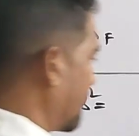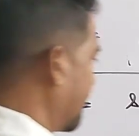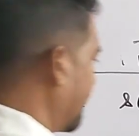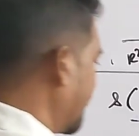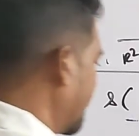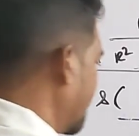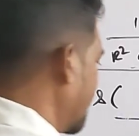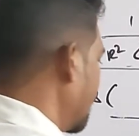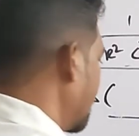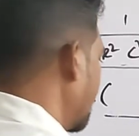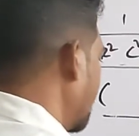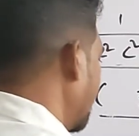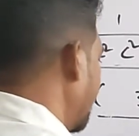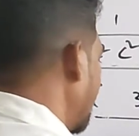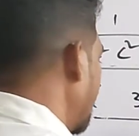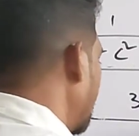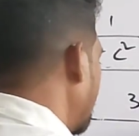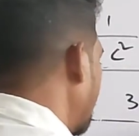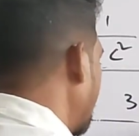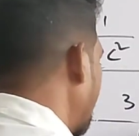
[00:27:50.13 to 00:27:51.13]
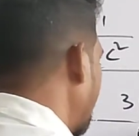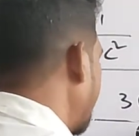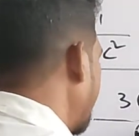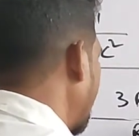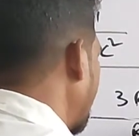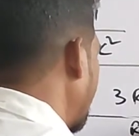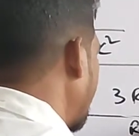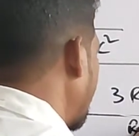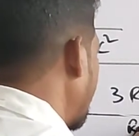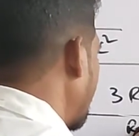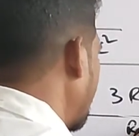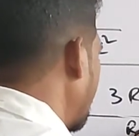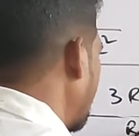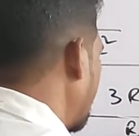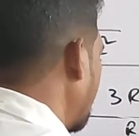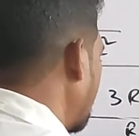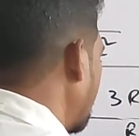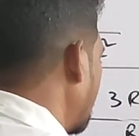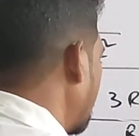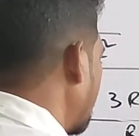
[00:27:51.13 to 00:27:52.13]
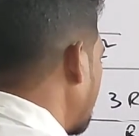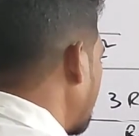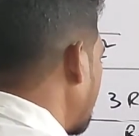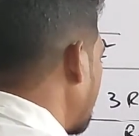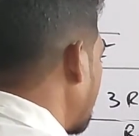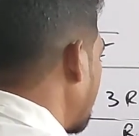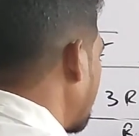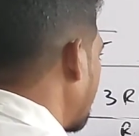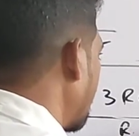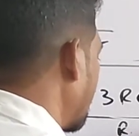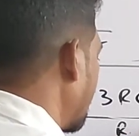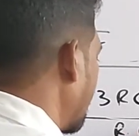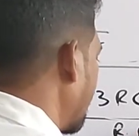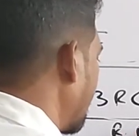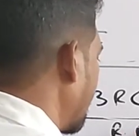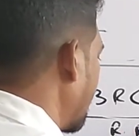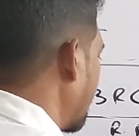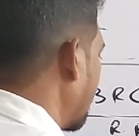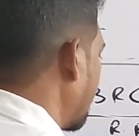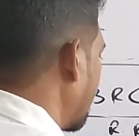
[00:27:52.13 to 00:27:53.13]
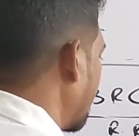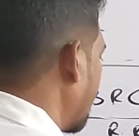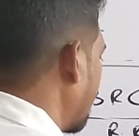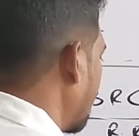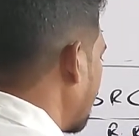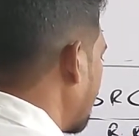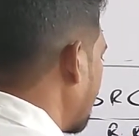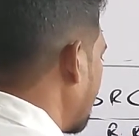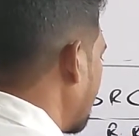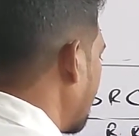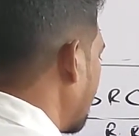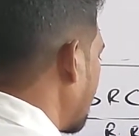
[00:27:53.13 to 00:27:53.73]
even here we don't have that R and